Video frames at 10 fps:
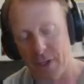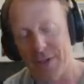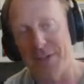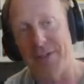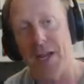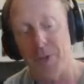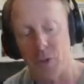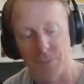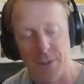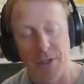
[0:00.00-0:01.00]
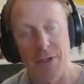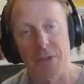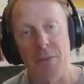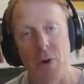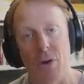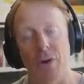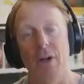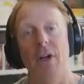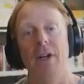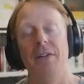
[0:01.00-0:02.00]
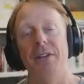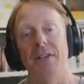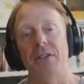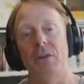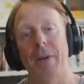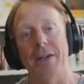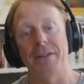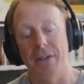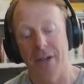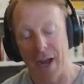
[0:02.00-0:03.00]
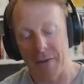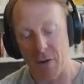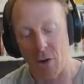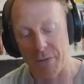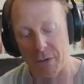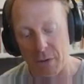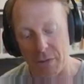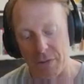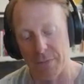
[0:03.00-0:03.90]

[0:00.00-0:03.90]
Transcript: SIBO, small intestinal bacteria overgrowth.